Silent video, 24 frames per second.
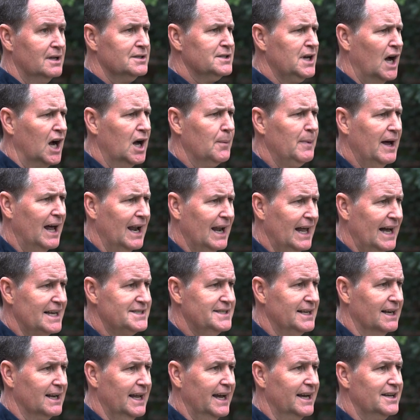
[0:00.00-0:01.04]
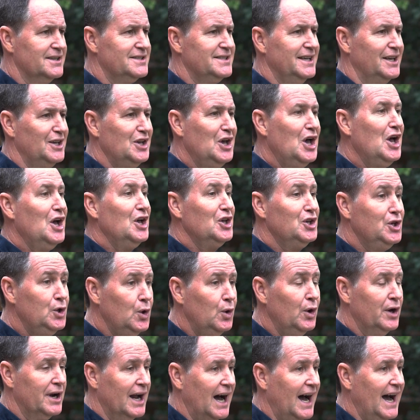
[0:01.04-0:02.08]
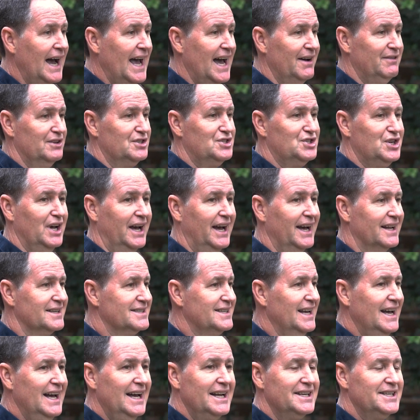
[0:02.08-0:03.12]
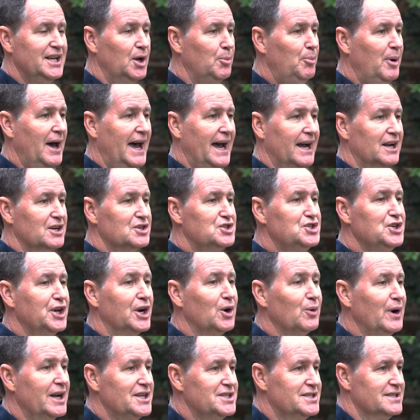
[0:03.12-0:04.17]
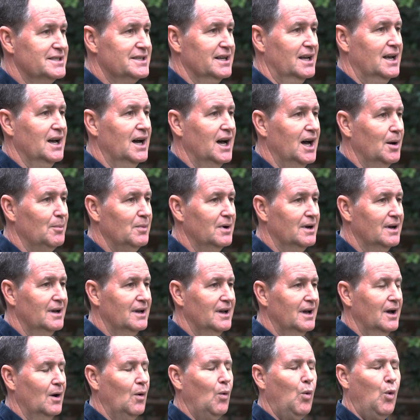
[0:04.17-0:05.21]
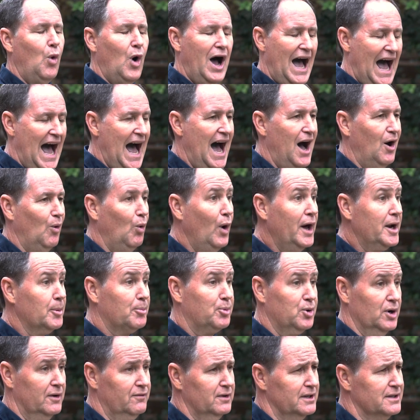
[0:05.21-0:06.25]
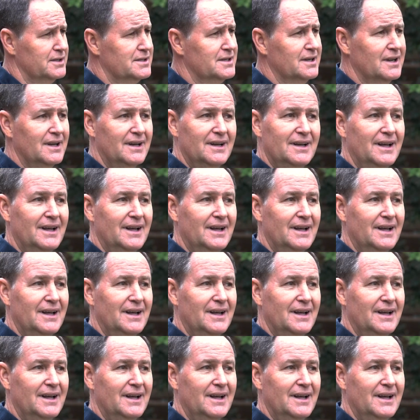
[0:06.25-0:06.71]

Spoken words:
Talk about lasting legacy. You and I have a chance to impact generations to come. Wow, what a privilege.